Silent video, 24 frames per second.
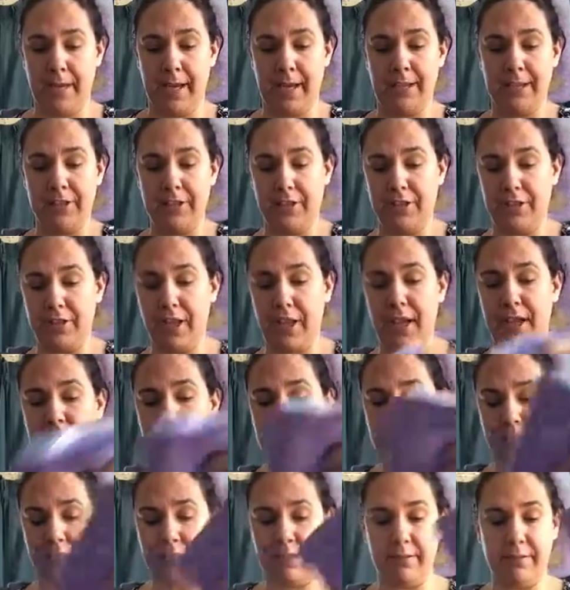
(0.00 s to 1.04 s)

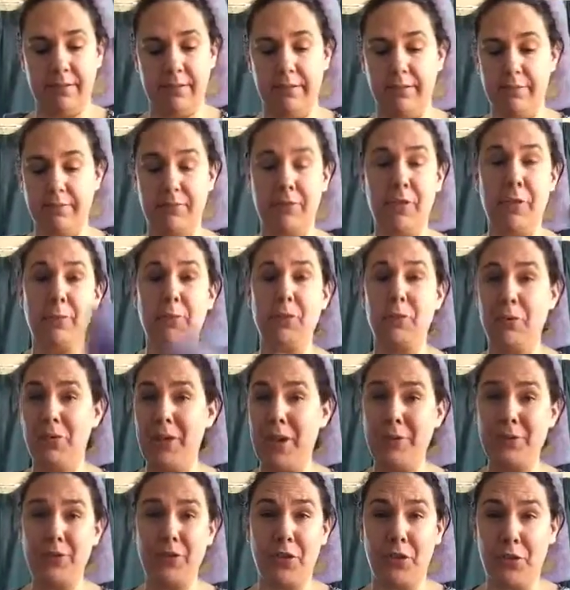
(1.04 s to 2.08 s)
It's from
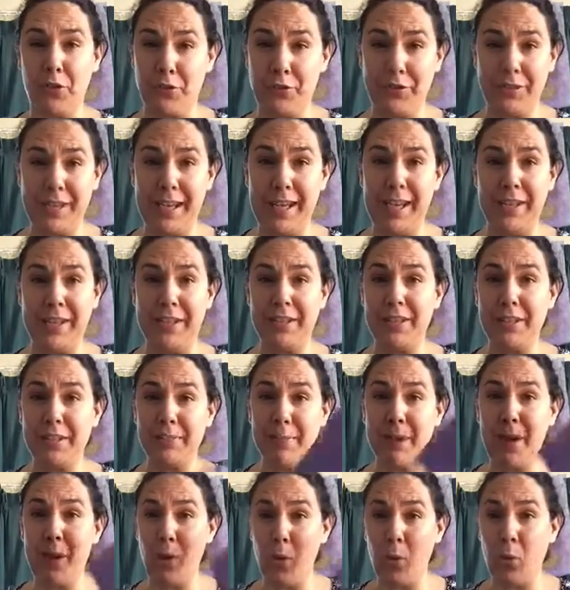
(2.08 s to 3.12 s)
2013. This is
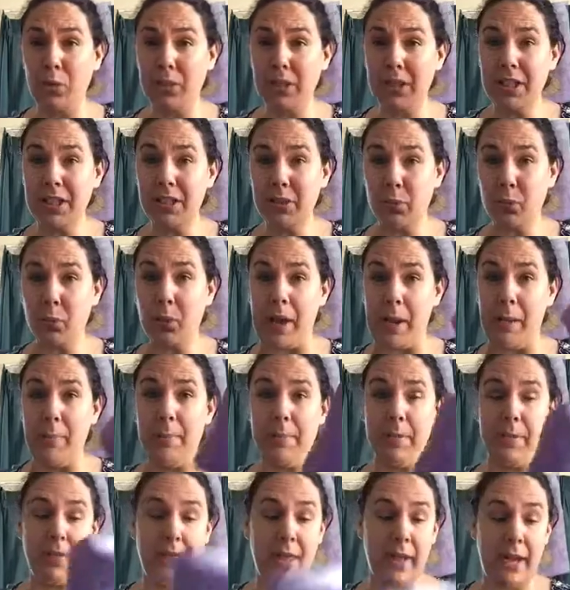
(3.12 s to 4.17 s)
my oldest whip
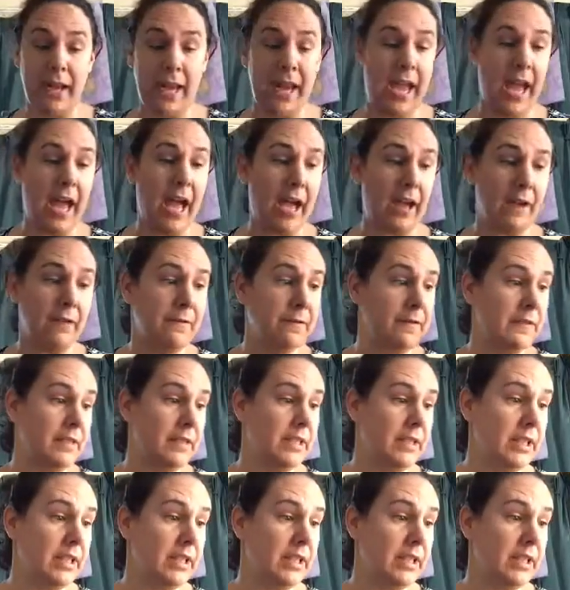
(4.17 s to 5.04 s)
that I have.